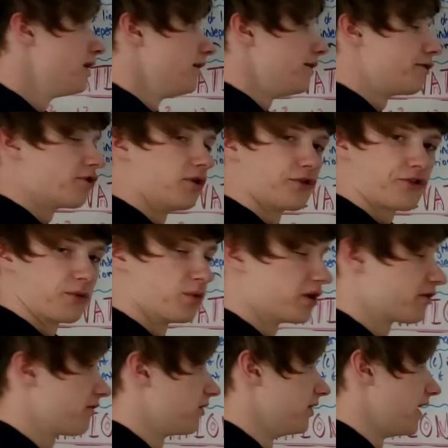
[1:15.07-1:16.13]
This also
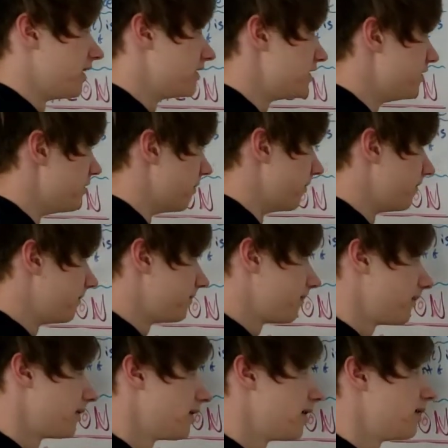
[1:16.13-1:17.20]
works for light too.
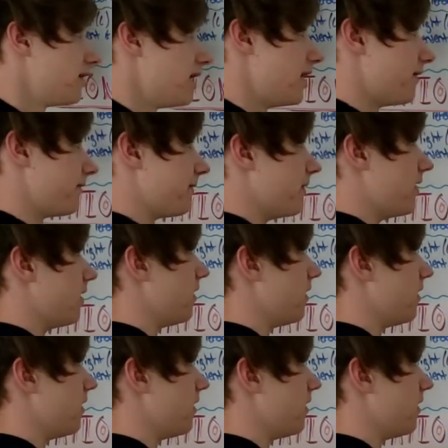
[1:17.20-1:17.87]
If